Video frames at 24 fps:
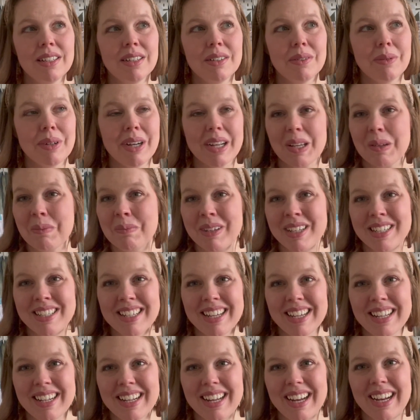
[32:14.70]
recommend
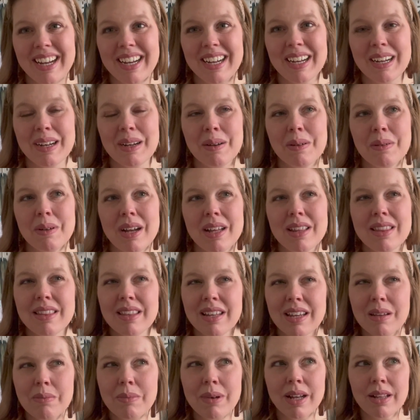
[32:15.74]
it. I
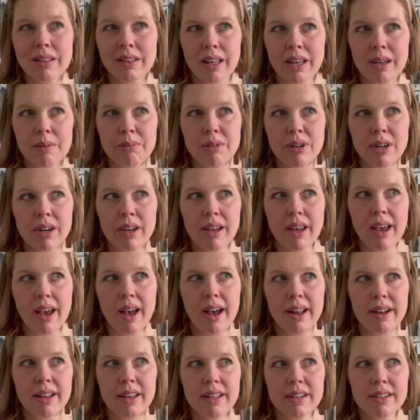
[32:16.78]
think my library
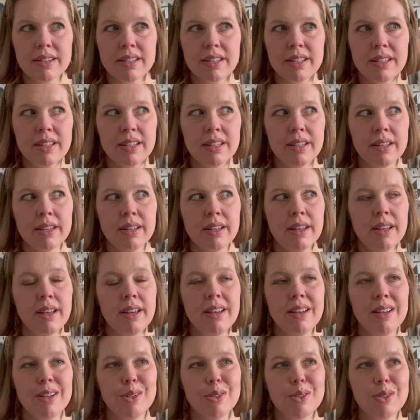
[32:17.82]
had it,
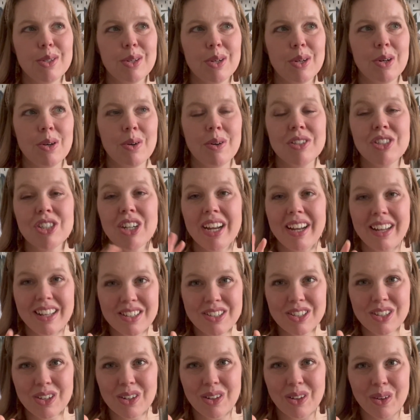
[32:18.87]
so check
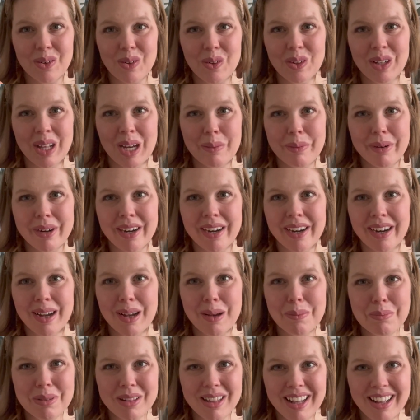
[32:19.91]
into your local library,
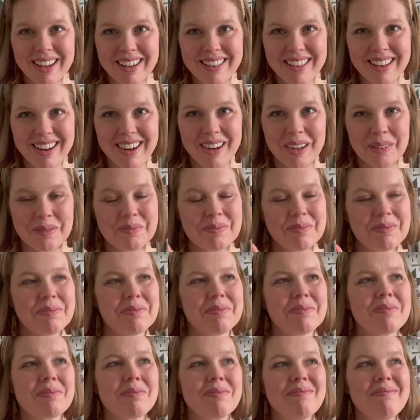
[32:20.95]
plug there.
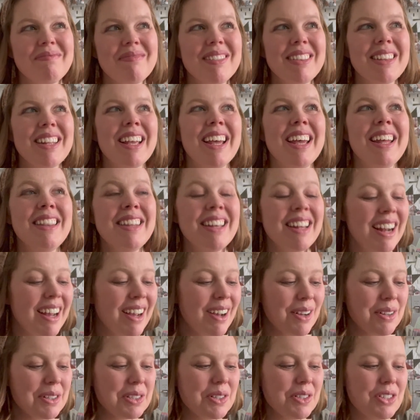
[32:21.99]
And then I
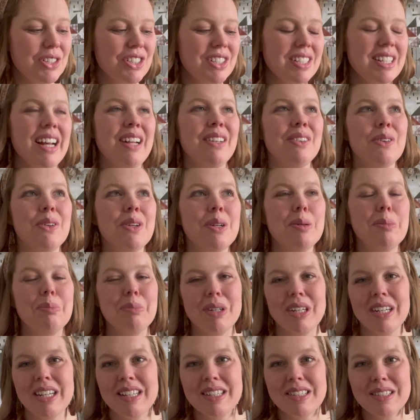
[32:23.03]
also just downloaded
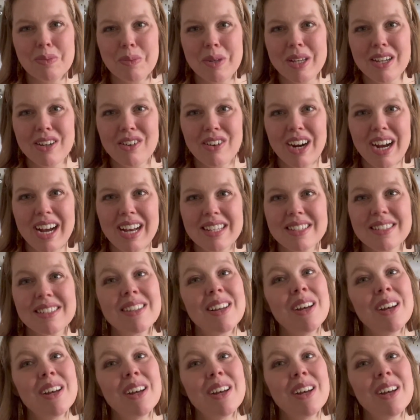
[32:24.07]
Braiding Sweetgrass,